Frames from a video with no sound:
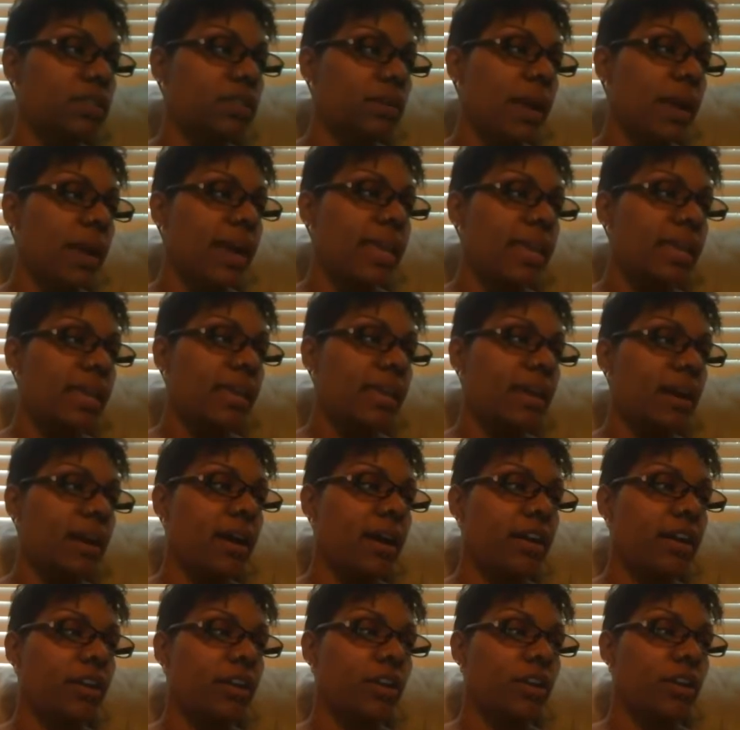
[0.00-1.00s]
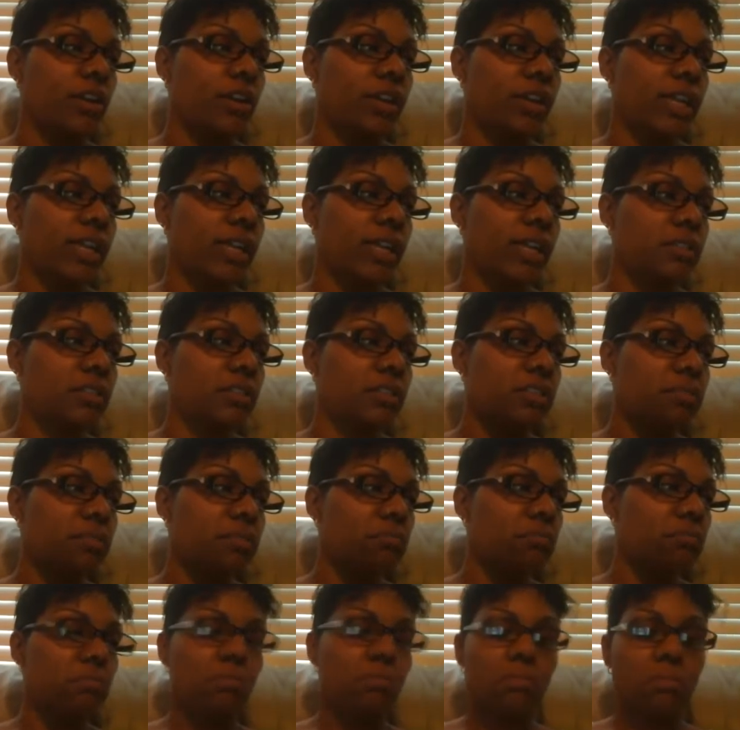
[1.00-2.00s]
MyEcon earnings
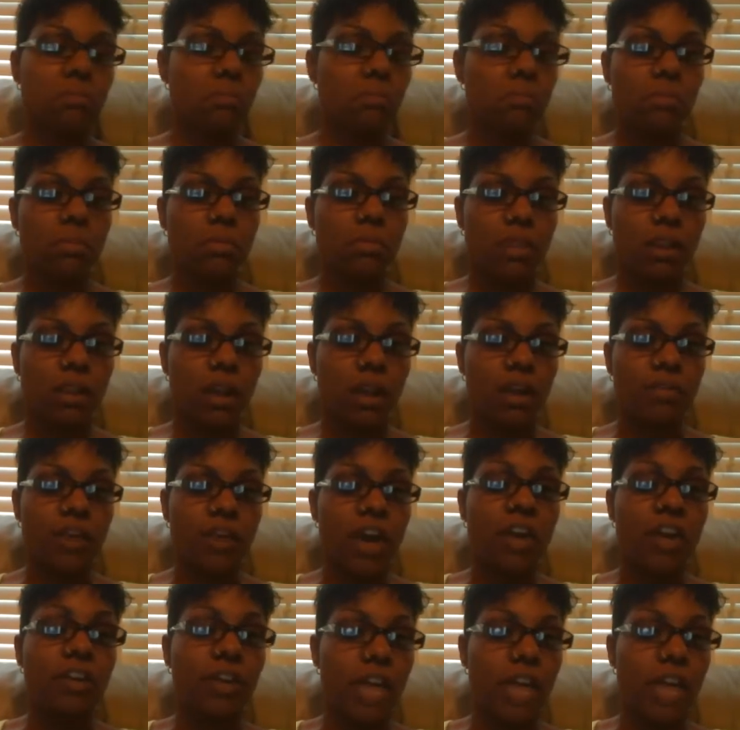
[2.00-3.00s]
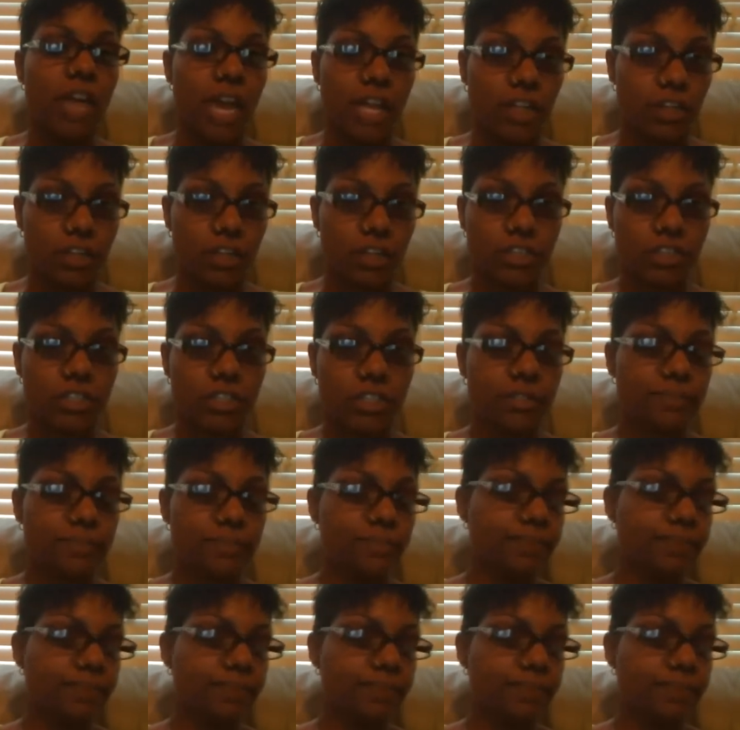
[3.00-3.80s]
of $100.